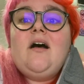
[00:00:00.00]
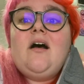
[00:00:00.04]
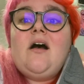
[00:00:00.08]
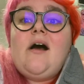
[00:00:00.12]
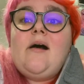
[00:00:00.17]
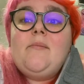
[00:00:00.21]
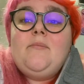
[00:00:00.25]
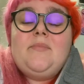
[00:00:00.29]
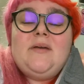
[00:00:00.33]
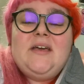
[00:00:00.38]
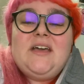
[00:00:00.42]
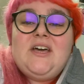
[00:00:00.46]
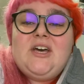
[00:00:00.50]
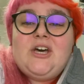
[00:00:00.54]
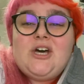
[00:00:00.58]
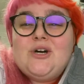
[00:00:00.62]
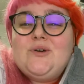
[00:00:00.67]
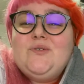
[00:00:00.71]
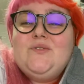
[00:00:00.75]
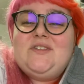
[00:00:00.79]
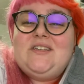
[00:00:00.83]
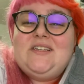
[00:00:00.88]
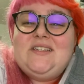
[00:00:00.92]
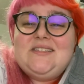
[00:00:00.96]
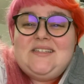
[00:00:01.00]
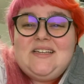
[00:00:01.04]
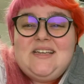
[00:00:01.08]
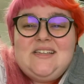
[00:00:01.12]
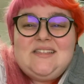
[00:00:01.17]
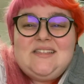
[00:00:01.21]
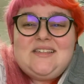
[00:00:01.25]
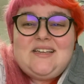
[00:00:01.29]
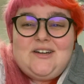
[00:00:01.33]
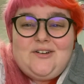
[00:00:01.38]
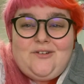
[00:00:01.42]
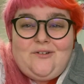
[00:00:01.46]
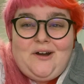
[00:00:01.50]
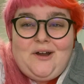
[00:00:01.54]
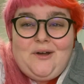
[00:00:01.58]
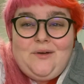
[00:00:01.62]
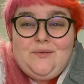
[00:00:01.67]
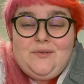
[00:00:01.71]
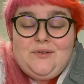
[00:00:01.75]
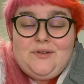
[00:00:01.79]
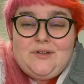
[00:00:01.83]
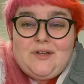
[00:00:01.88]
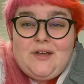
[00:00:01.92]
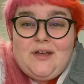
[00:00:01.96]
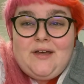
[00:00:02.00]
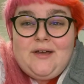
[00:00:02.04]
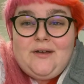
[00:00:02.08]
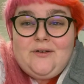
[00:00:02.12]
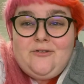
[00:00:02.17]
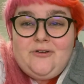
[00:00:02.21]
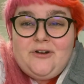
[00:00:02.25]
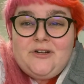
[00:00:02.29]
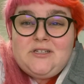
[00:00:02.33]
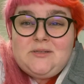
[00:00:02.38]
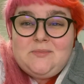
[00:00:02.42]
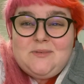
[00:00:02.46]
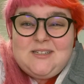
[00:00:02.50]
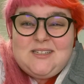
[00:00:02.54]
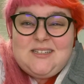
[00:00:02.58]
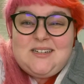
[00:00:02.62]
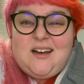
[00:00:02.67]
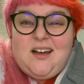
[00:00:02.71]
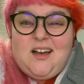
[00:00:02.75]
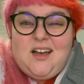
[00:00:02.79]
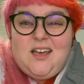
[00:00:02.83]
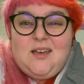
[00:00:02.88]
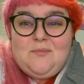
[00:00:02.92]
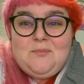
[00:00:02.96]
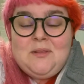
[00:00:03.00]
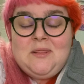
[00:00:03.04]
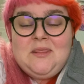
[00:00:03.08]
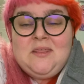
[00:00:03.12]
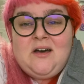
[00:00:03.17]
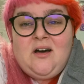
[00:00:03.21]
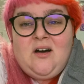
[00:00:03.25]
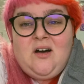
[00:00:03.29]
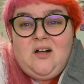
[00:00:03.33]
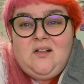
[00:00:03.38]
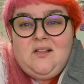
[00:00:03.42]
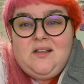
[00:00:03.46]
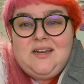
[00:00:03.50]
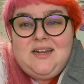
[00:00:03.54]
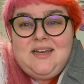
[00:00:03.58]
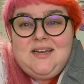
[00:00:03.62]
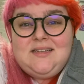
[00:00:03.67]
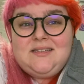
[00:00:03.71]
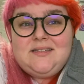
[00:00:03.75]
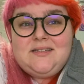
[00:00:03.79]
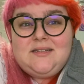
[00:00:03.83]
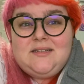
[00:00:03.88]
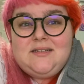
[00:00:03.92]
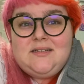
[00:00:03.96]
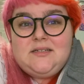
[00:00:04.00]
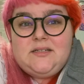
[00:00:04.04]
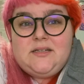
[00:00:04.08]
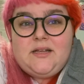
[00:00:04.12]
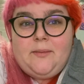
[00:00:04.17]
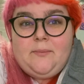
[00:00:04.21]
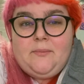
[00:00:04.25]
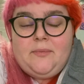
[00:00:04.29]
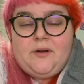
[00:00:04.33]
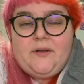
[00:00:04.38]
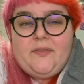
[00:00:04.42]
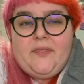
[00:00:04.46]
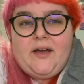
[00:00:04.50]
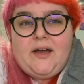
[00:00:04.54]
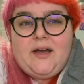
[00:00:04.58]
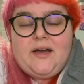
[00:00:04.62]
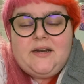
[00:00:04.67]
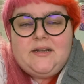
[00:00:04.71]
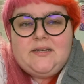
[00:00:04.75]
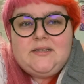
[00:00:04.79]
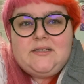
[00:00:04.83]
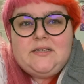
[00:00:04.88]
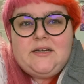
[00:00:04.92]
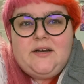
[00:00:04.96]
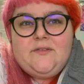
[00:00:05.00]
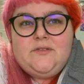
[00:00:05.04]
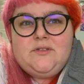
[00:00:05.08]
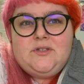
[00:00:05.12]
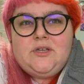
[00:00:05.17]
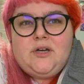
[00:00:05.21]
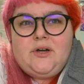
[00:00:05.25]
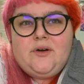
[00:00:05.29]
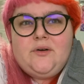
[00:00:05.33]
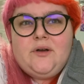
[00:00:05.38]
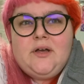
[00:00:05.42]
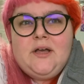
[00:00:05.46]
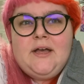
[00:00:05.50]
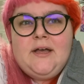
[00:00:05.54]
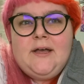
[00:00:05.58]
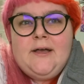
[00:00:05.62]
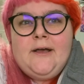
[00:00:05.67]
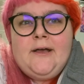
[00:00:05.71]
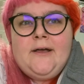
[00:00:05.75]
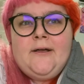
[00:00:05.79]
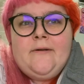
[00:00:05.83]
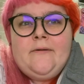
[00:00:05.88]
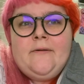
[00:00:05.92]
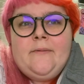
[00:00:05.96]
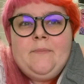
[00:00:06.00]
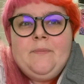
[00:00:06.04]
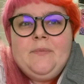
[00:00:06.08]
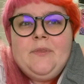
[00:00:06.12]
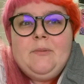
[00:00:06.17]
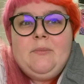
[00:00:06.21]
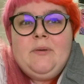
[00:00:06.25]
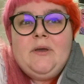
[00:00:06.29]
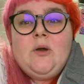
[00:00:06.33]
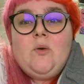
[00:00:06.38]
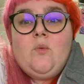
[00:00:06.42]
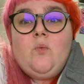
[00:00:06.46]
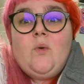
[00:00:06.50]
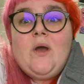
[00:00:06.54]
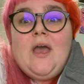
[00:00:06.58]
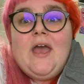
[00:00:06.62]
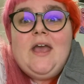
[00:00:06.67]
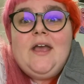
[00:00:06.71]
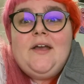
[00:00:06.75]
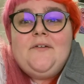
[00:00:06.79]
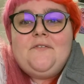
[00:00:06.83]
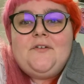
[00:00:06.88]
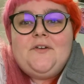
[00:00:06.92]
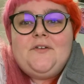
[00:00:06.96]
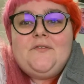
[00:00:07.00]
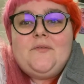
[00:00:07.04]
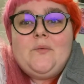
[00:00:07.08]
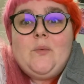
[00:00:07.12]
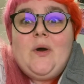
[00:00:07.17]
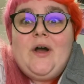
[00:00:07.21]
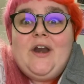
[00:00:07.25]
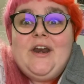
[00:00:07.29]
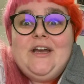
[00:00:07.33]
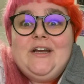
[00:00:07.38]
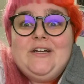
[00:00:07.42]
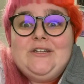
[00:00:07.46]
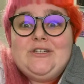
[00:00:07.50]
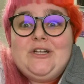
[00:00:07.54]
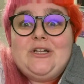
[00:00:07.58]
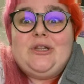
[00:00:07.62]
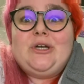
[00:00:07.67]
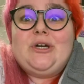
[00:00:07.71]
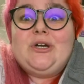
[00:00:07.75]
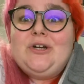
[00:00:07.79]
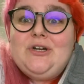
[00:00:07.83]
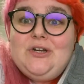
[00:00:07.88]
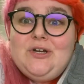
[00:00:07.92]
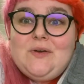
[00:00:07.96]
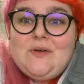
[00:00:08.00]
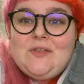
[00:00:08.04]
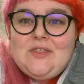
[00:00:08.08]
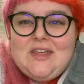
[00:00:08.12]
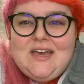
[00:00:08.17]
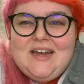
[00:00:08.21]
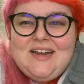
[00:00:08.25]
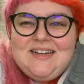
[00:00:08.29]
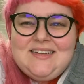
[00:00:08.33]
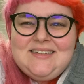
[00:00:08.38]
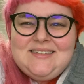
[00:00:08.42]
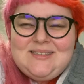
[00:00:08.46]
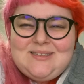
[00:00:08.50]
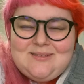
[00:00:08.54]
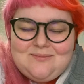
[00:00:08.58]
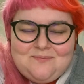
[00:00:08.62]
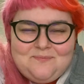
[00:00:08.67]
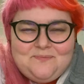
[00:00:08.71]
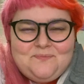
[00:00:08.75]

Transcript: a big cozy season around uh, Christmas time and the holidays in December and that kind of stuff. So the big wave of wanting to learn new things